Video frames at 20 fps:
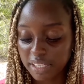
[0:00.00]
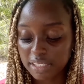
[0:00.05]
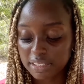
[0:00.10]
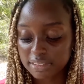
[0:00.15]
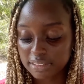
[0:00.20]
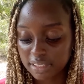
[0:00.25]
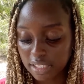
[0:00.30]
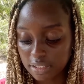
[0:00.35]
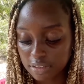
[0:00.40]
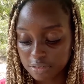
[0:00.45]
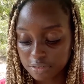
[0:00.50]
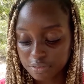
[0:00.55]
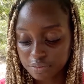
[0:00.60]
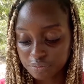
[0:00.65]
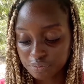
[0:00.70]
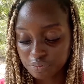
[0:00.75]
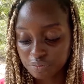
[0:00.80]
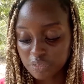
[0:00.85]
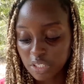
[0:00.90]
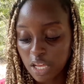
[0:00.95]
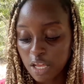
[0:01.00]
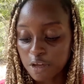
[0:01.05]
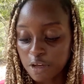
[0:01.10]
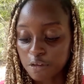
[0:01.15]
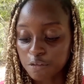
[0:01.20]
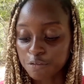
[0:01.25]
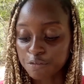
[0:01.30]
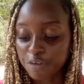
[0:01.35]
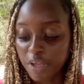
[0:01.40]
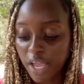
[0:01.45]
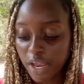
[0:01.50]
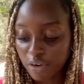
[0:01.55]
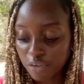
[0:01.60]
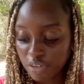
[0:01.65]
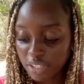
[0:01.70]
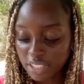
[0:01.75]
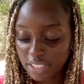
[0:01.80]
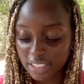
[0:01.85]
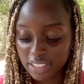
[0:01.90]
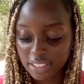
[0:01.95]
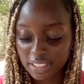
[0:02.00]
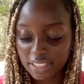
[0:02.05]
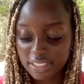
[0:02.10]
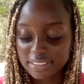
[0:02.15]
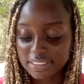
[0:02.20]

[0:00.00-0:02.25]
itself. Verily,